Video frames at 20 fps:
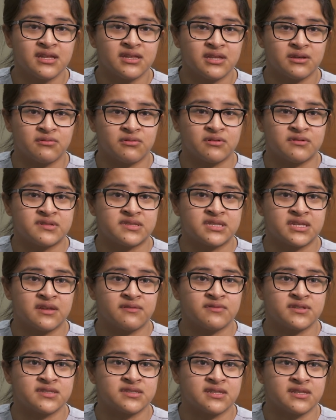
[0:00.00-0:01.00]
they would always
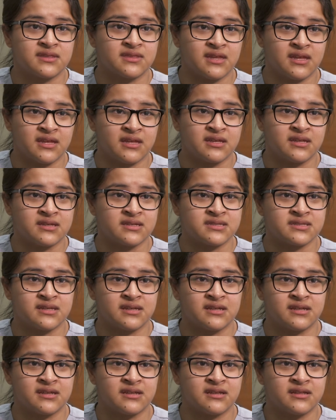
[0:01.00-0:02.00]
give us the things
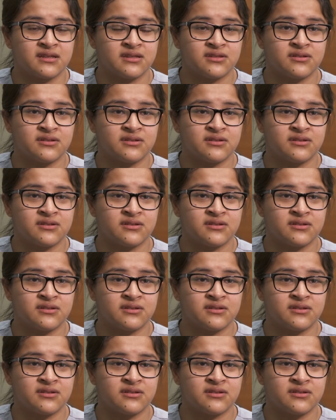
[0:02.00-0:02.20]
like,